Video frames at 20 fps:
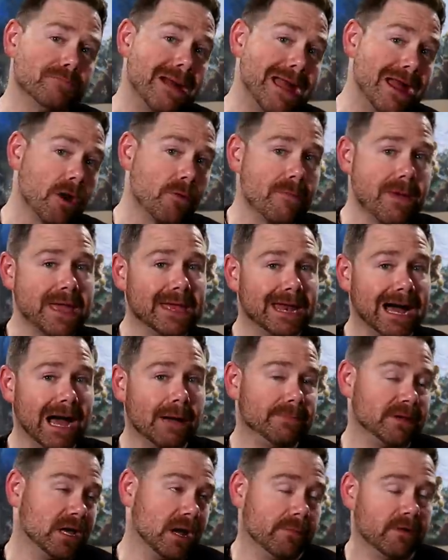may or may
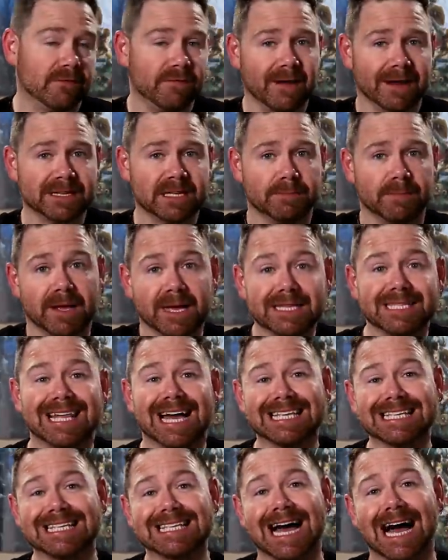not become infected because
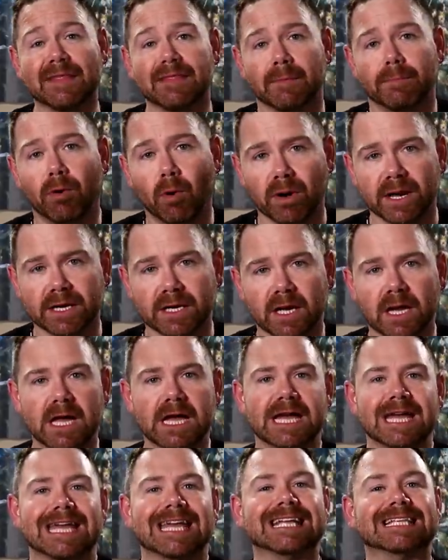that's not the point.
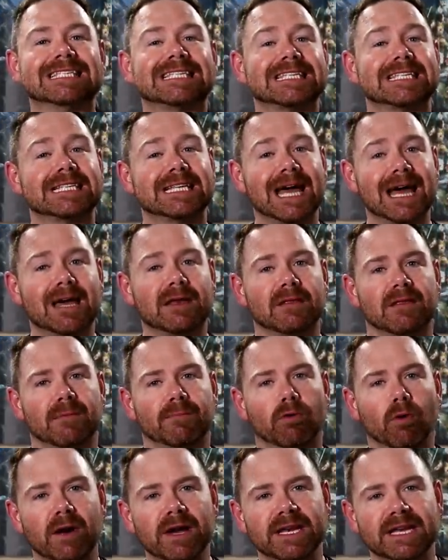Instead, the
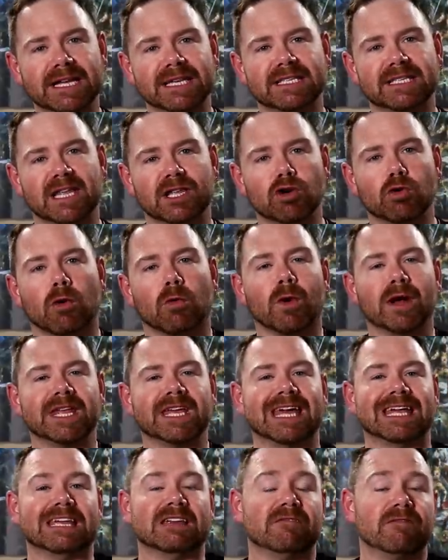point is that you are
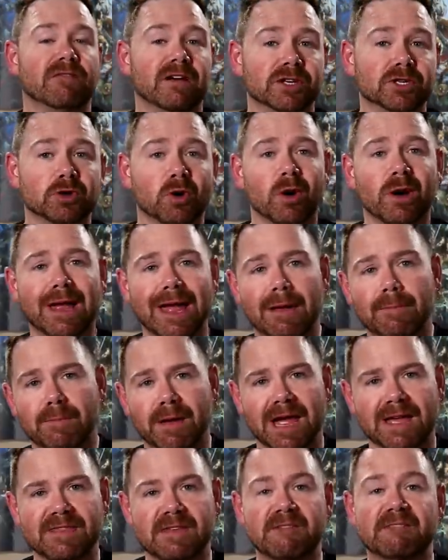running an adventure or
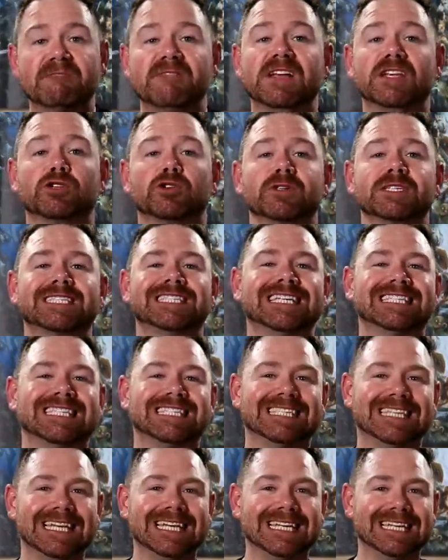campaign that features
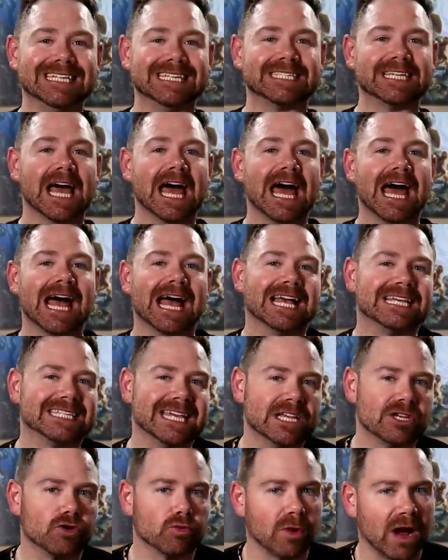disease as
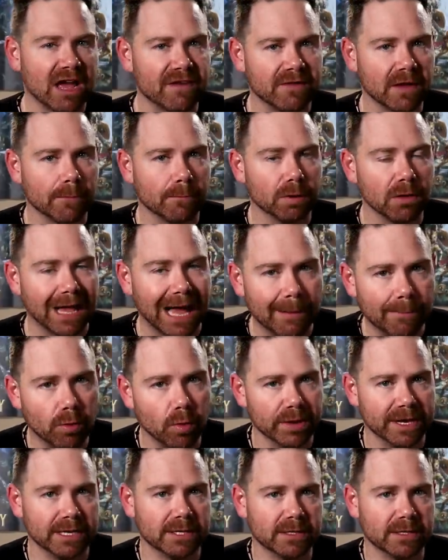a driving plot point.